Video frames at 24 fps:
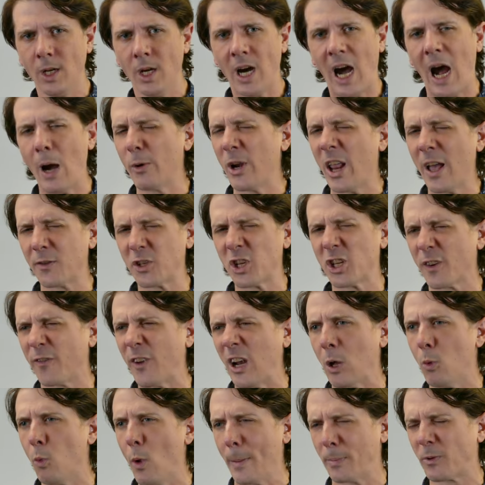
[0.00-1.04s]
I would have such a
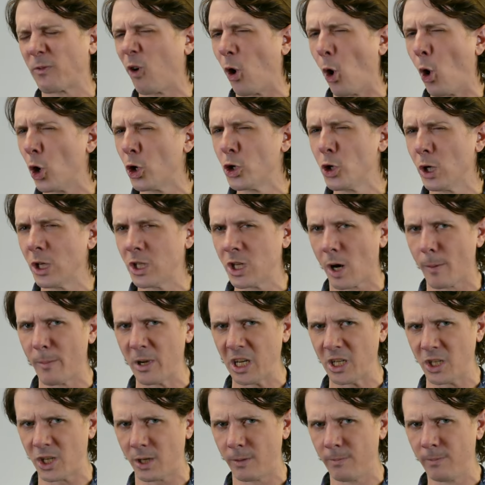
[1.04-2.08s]
fellow whipped for o'erdoing
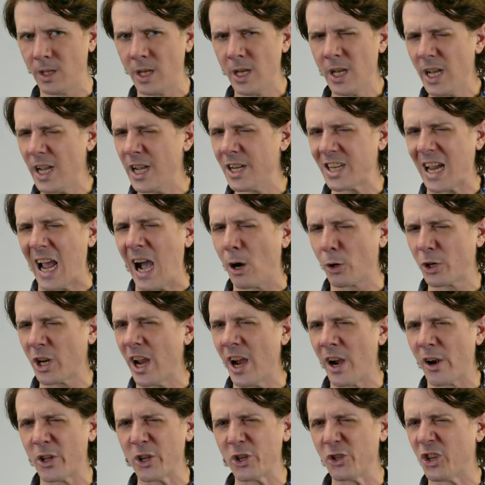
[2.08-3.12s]
termagant. It out
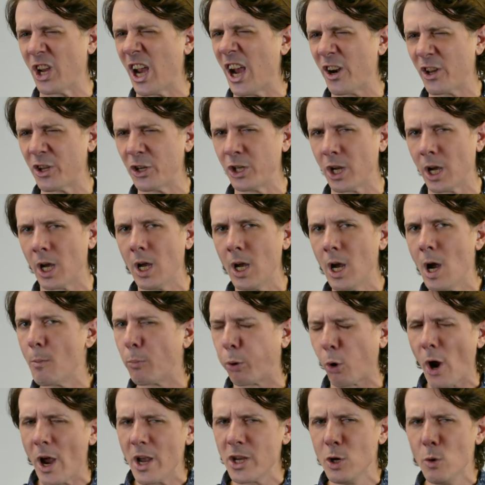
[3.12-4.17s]
Herod's headed.
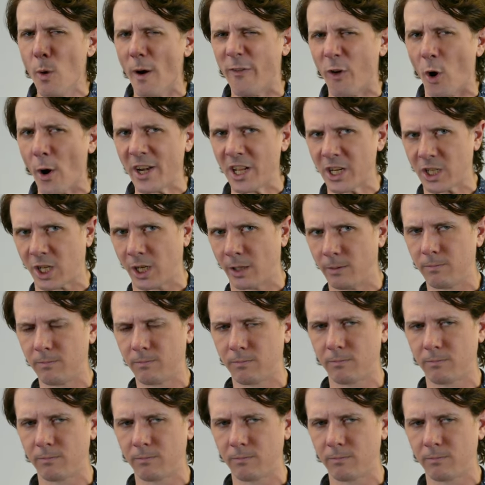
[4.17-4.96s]
Pray you avoid it.